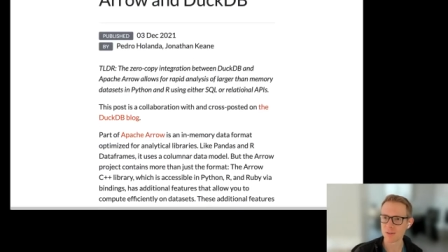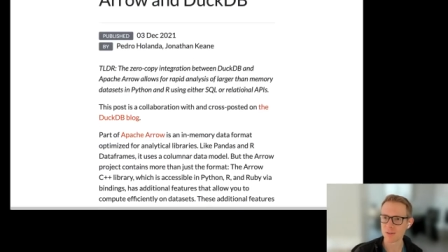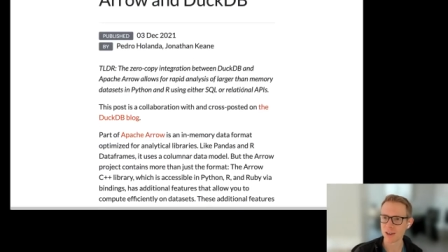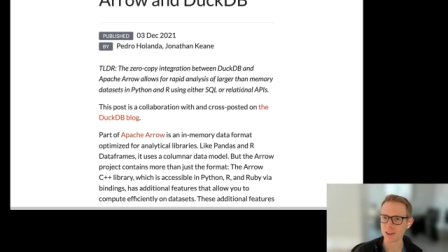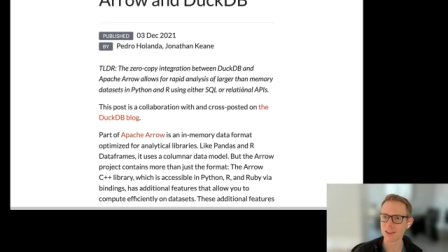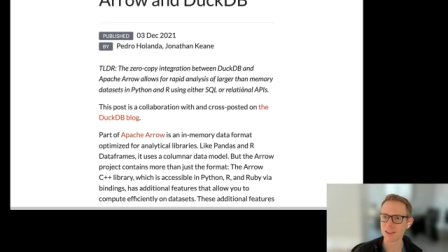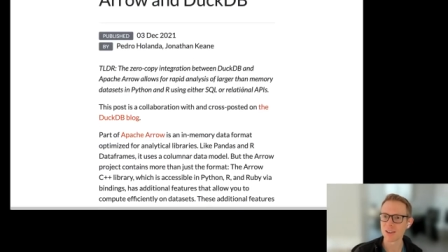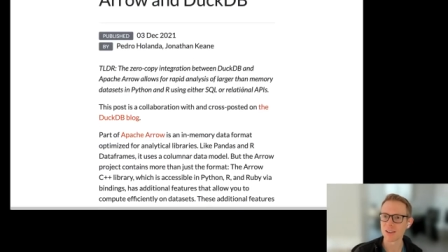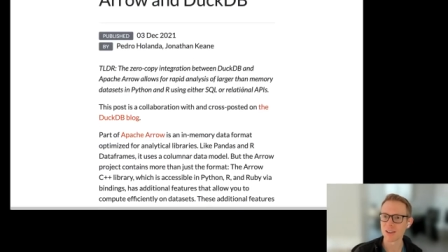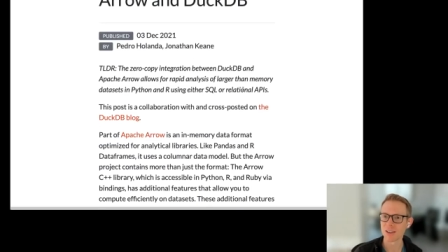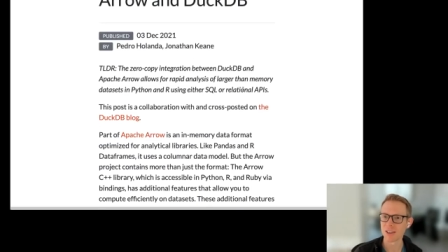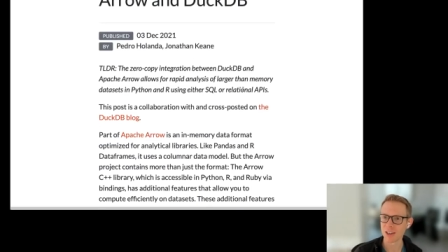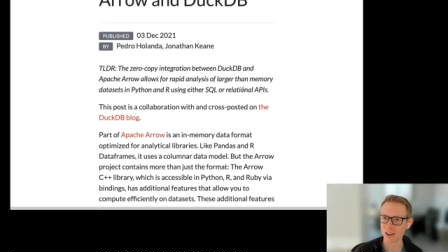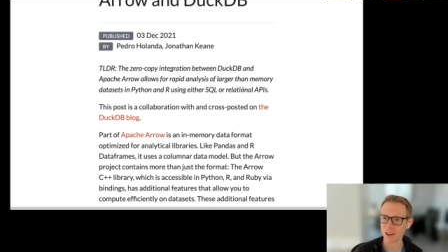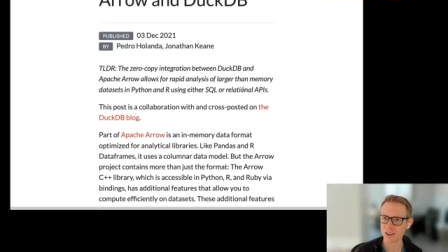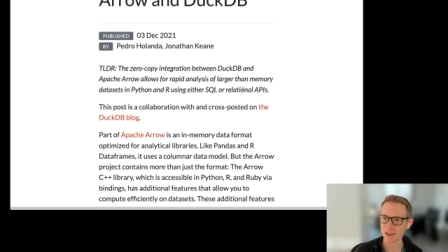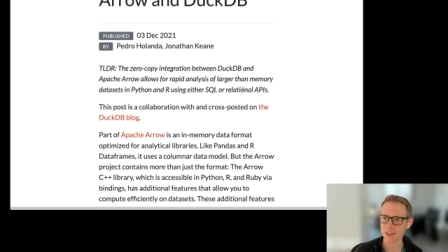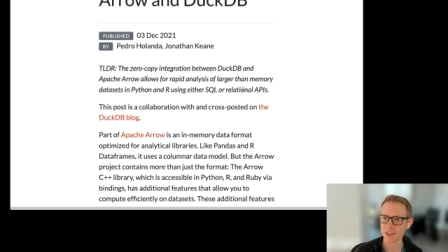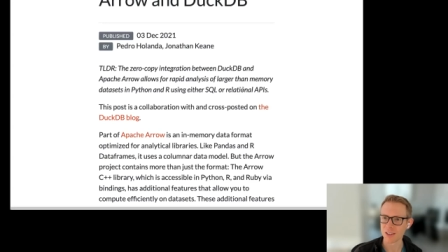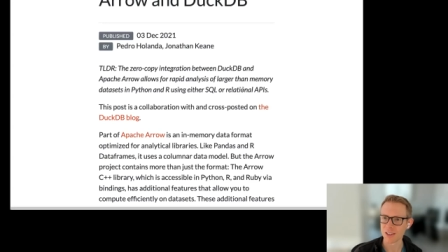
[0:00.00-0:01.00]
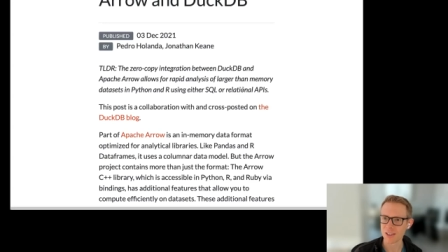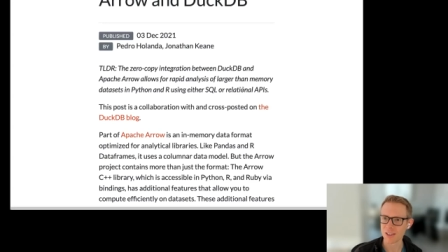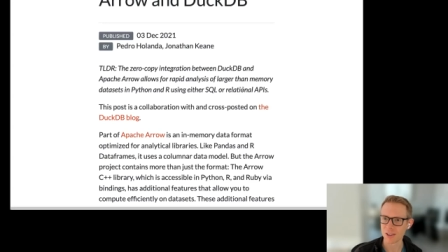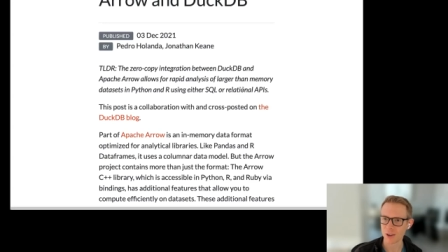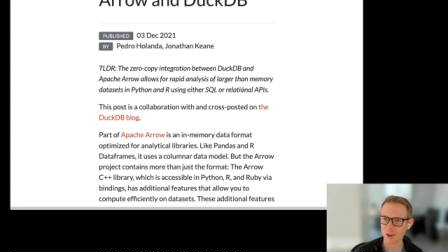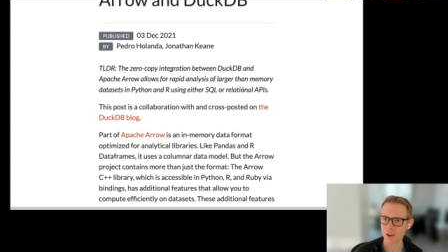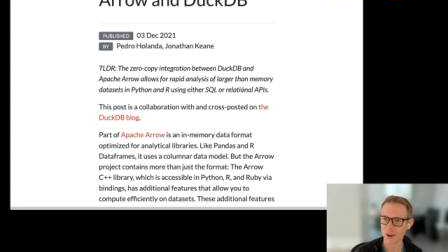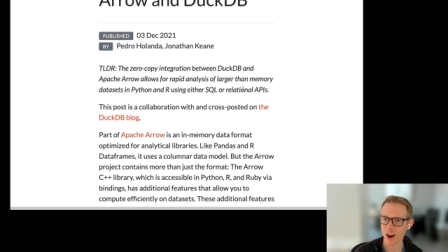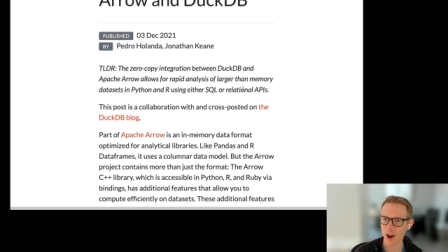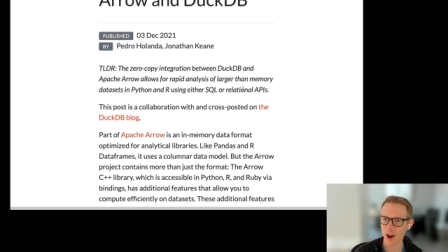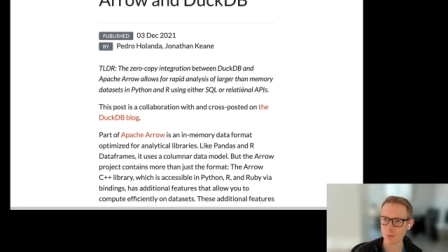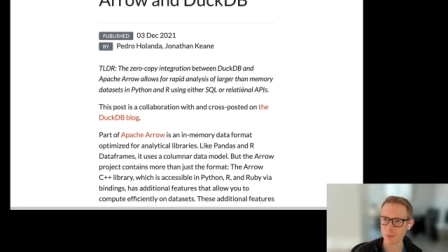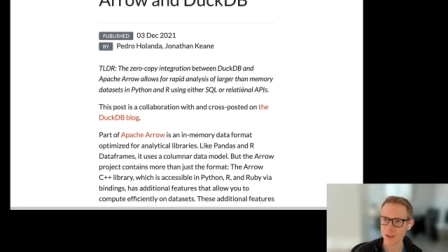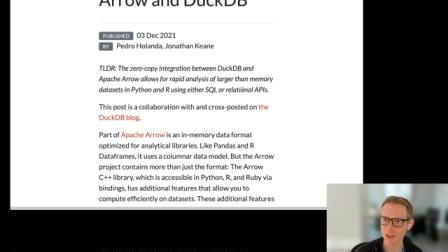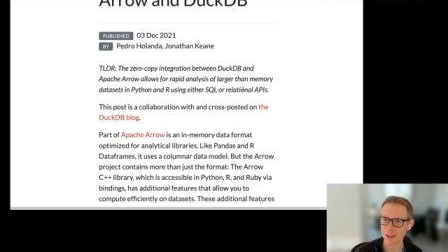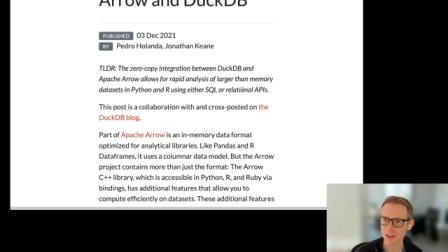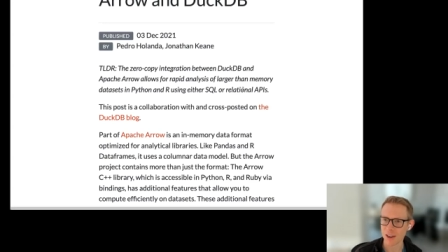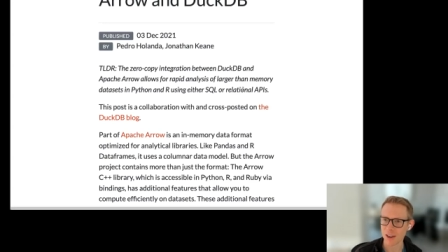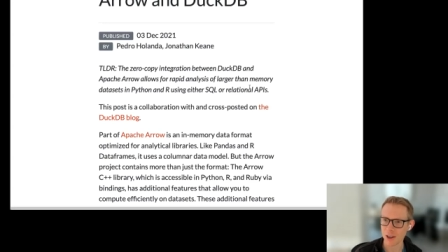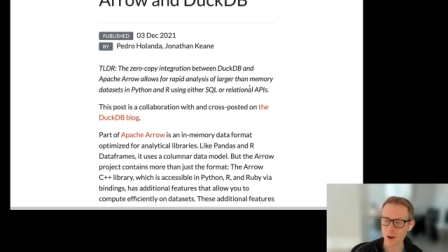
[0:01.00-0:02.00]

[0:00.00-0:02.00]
very nearly zero copy.